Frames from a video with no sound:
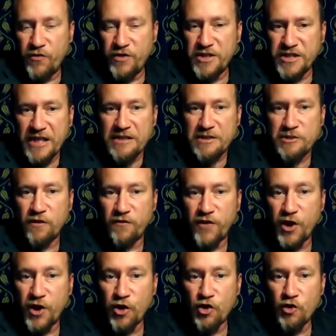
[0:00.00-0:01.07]
senses of
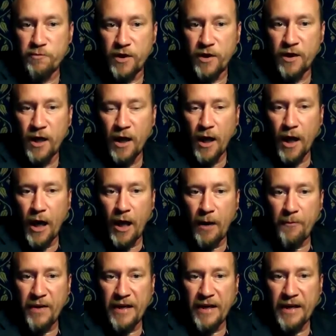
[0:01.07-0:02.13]
the human are
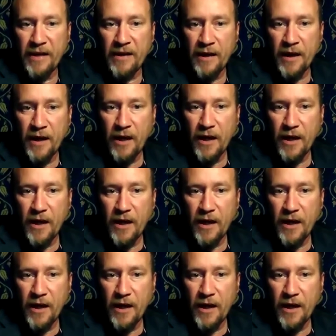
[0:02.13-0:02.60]
being